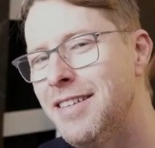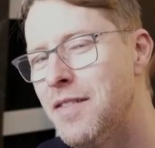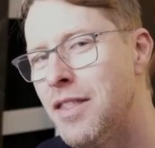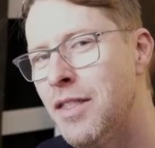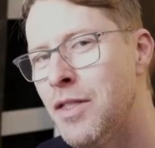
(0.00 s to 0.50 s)

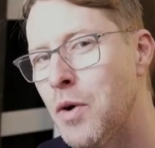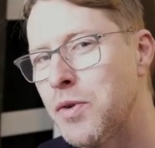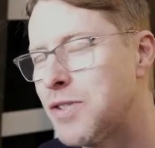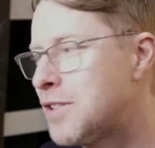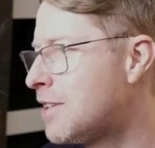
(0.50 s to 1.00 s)

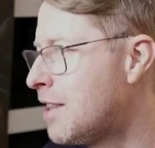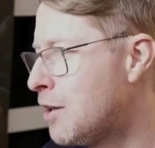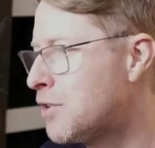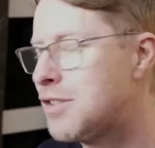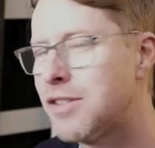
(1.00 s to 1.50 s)
those
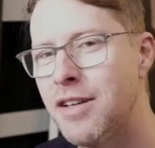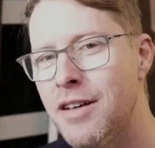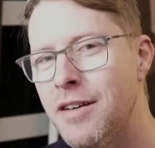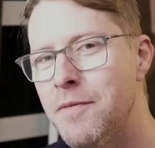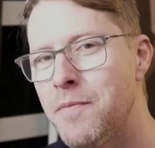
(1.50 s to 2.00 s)

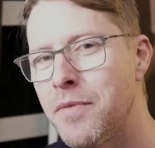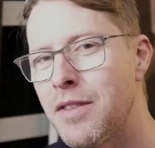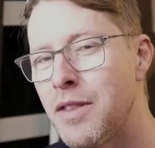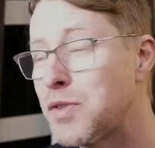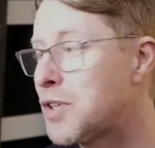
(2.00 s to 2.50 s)

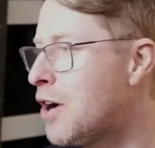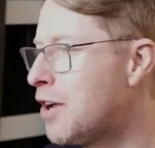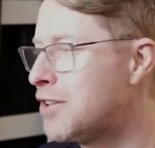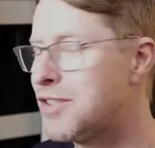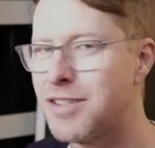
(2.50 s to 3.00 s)

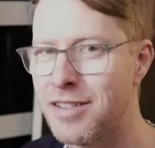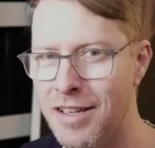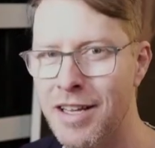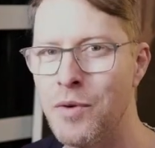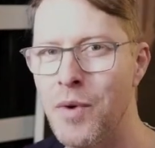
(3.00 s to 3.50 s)
colors
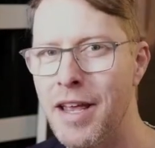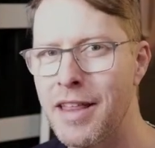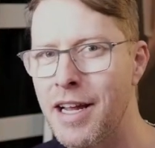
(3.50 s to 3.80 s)
in a way that I